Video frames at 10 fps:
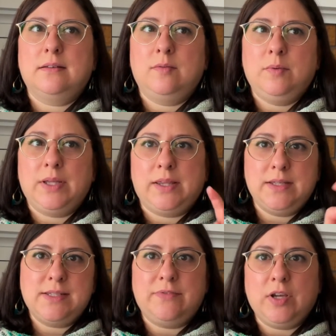with
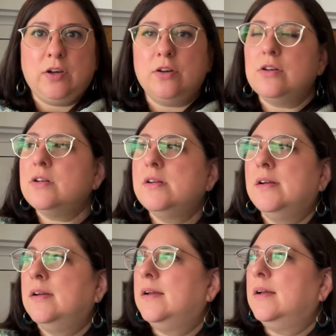this finger.
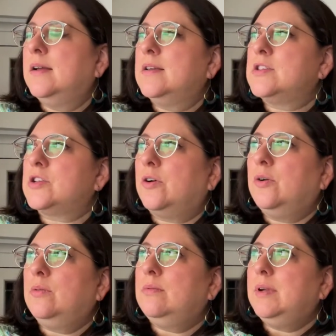
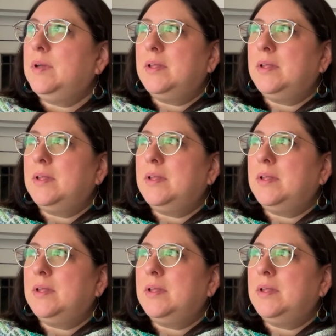So